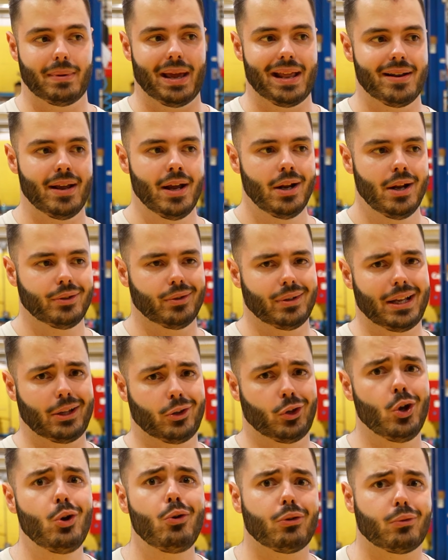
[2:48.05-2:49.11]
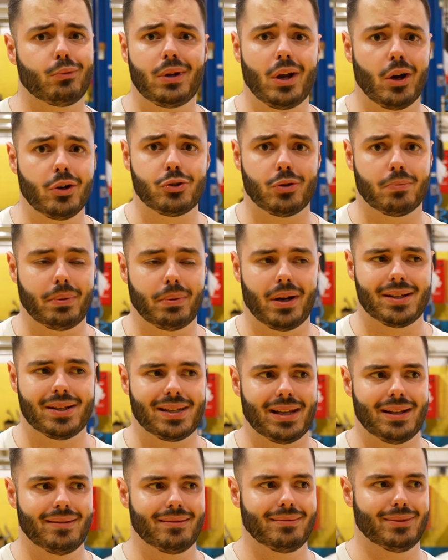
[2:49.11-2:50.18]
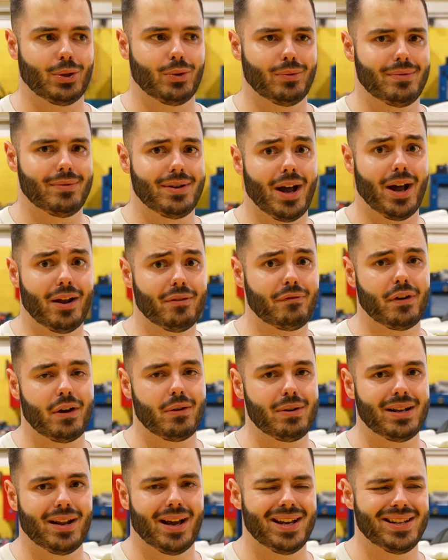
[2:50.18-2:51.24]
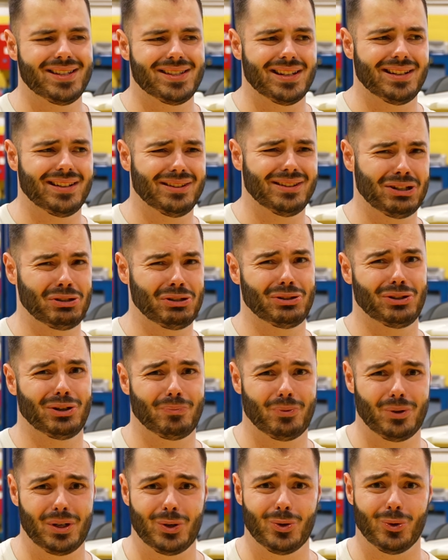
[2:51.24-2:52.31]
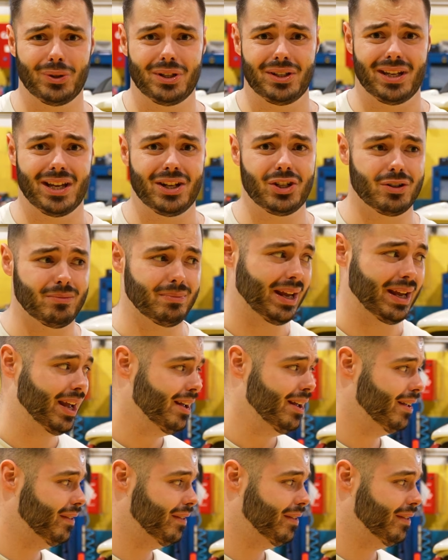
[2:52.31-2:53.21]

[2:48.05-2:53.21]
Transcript: and they're like $200-300 and they're not very nice and it doesn't look pretty cool in the engine bay.